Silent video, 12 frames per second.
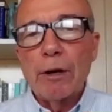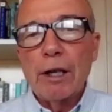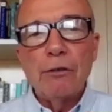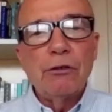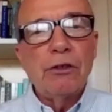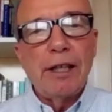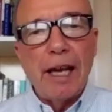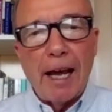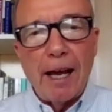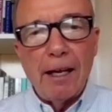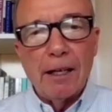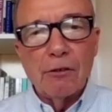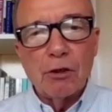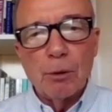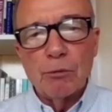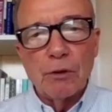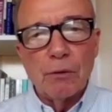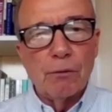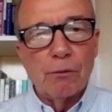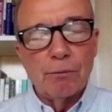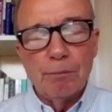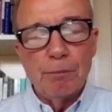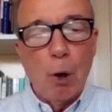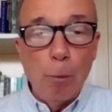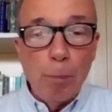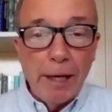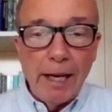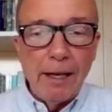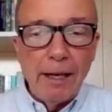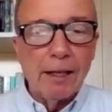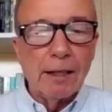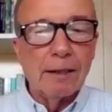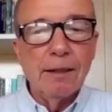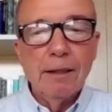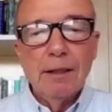it is today in terms of opening and